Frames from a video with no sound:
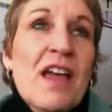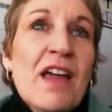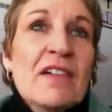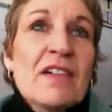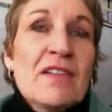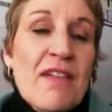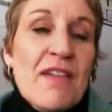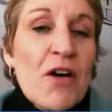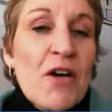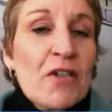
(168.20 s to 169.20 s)
And
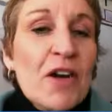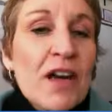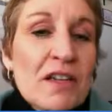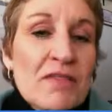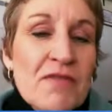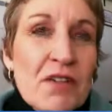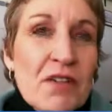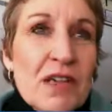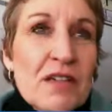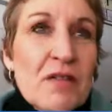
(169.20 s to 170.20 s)
that felt great. It
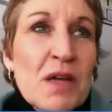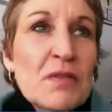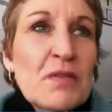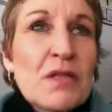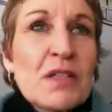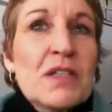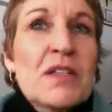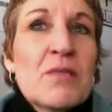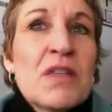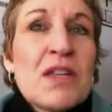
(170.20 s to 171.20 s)
felt great to be able to
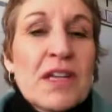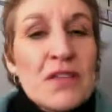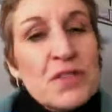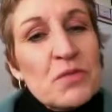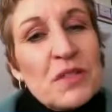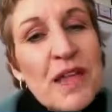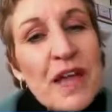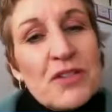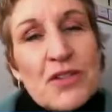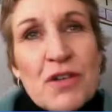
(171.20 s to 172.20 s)
release something like this when
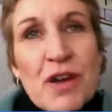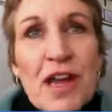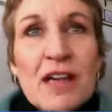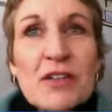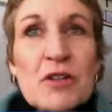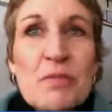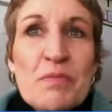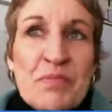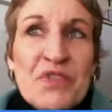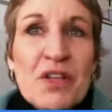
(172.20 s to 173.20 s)
last year I had a little
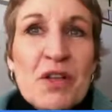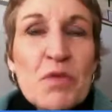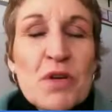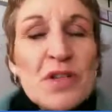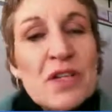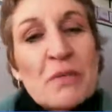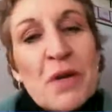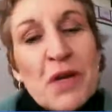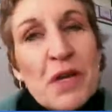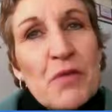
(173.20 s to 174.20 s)
celebration and
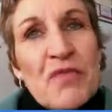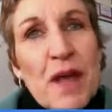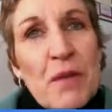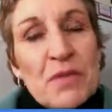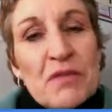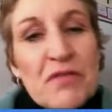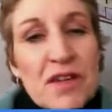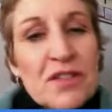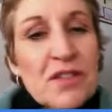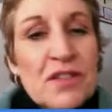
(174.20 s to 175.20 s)
party with family and
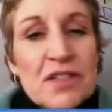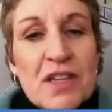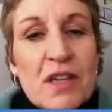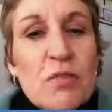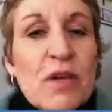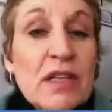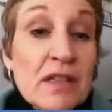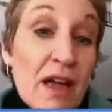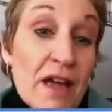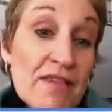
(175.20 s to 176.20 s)
friends just to celebrate
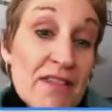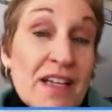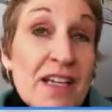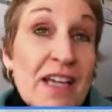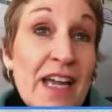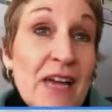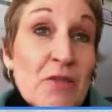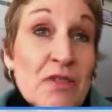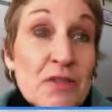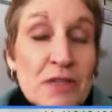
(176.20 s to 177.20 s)
life
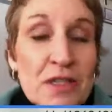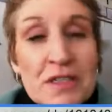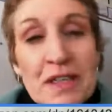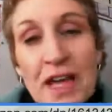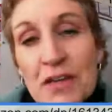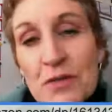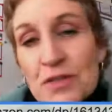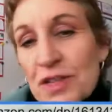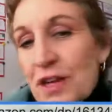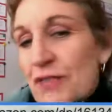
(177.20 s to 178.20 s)
and was learning to tie new
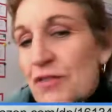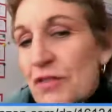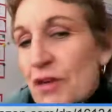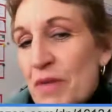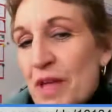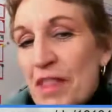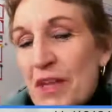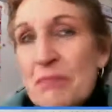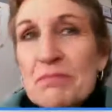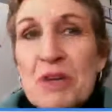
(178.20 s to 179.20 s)
scarves around my
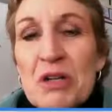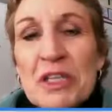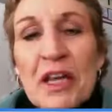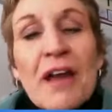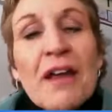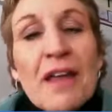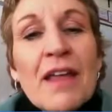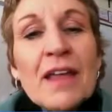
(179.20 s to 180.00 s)
then bald head.